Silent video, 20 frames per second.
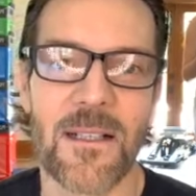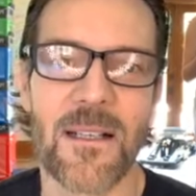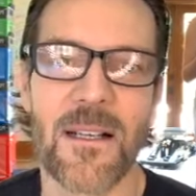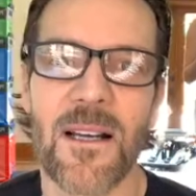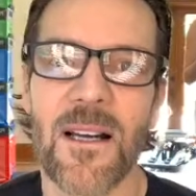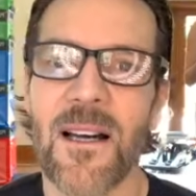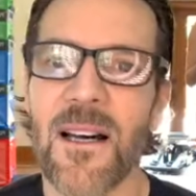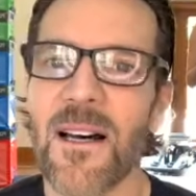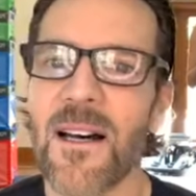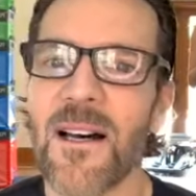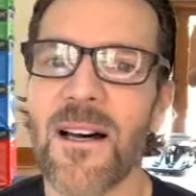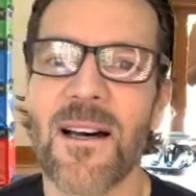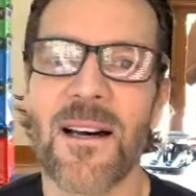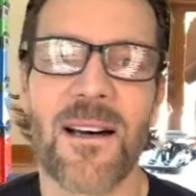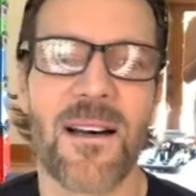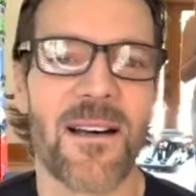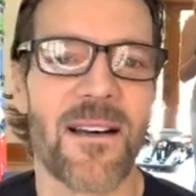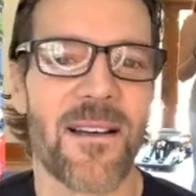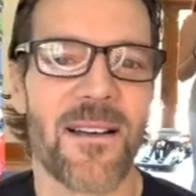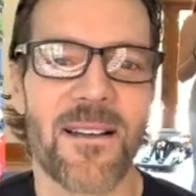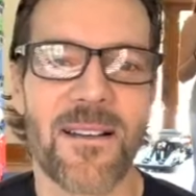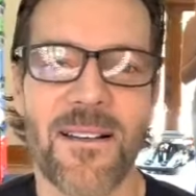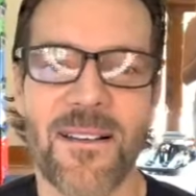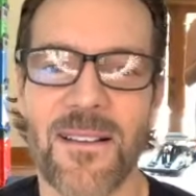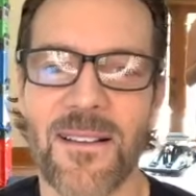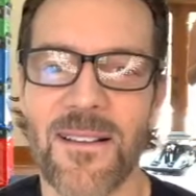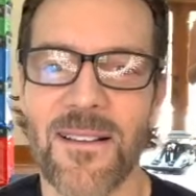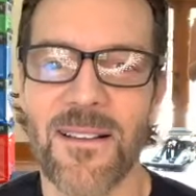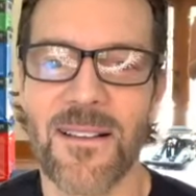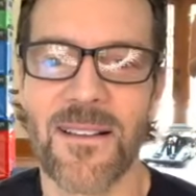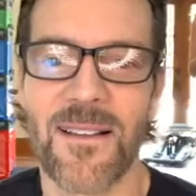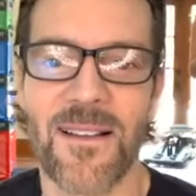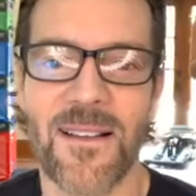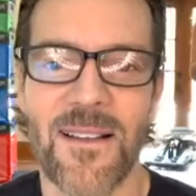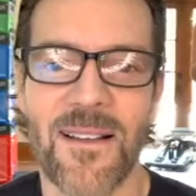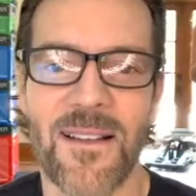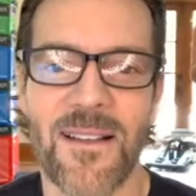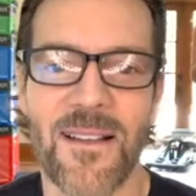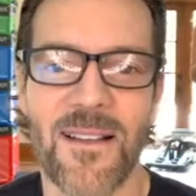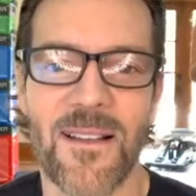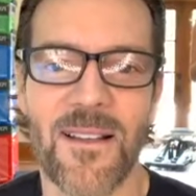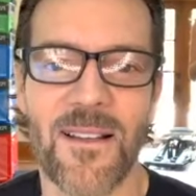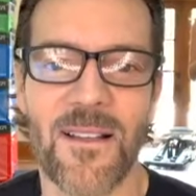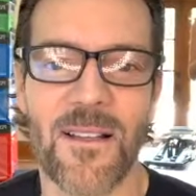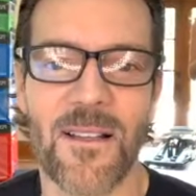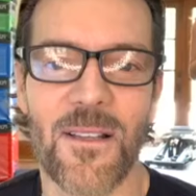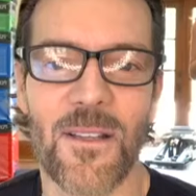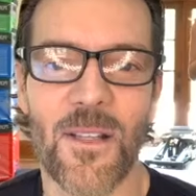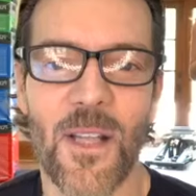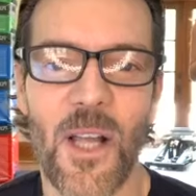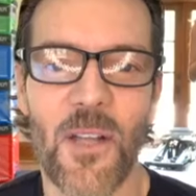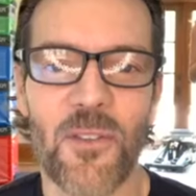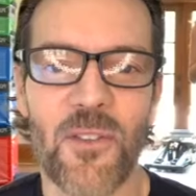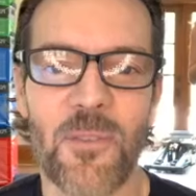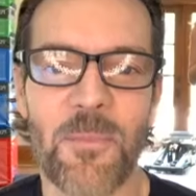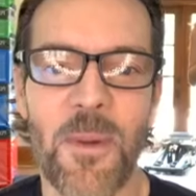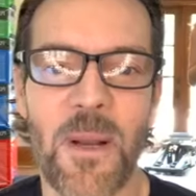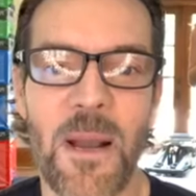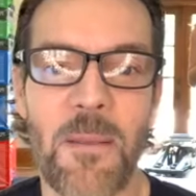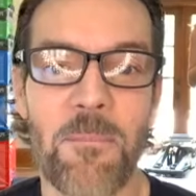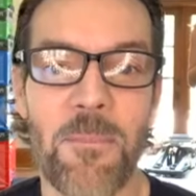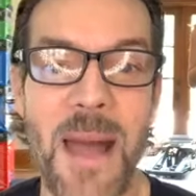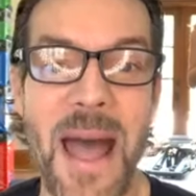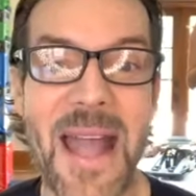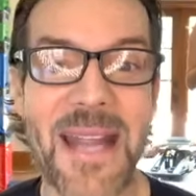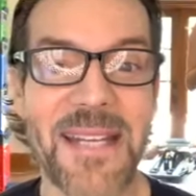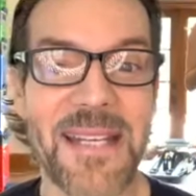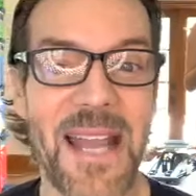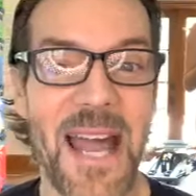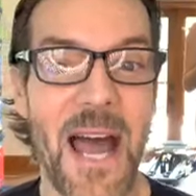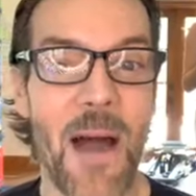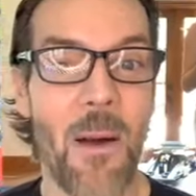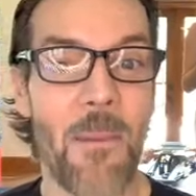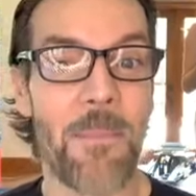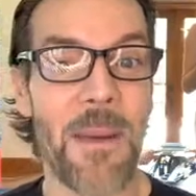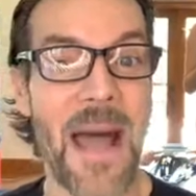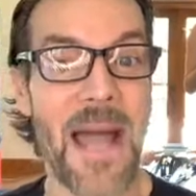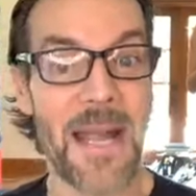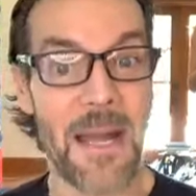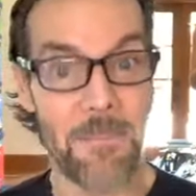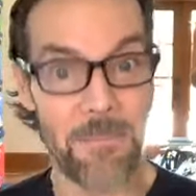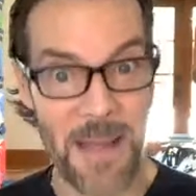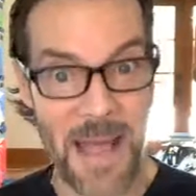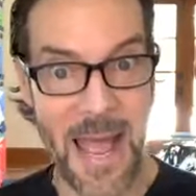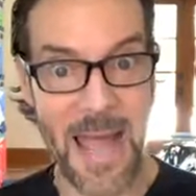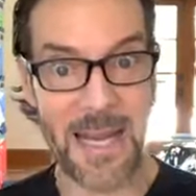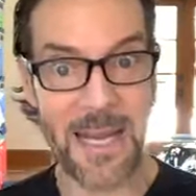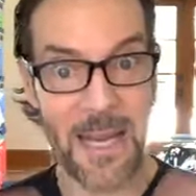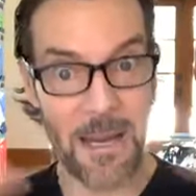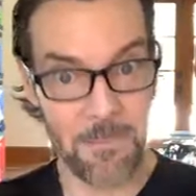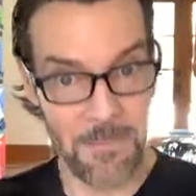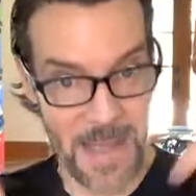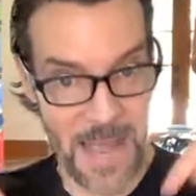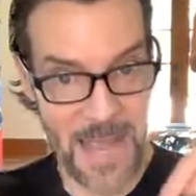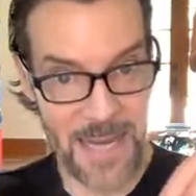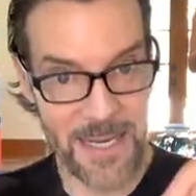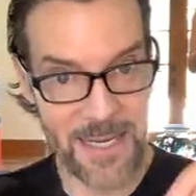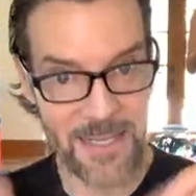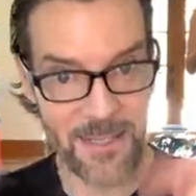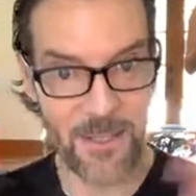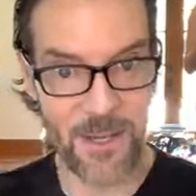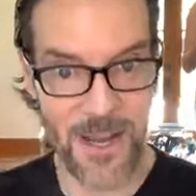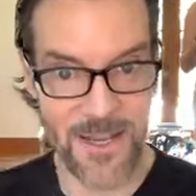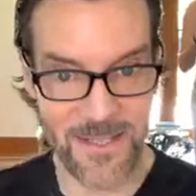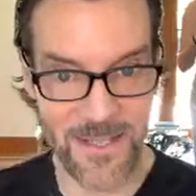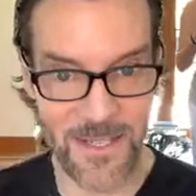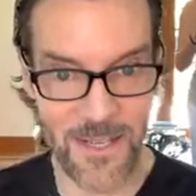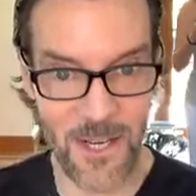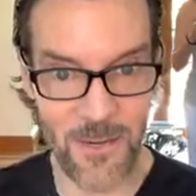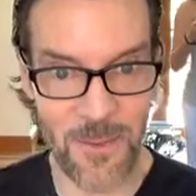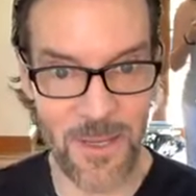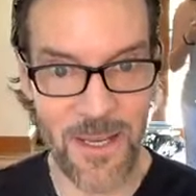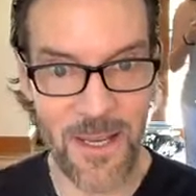Oh, Lost you, but I'm back now. I'm back. I'm back. I'm back. You guys can hear me?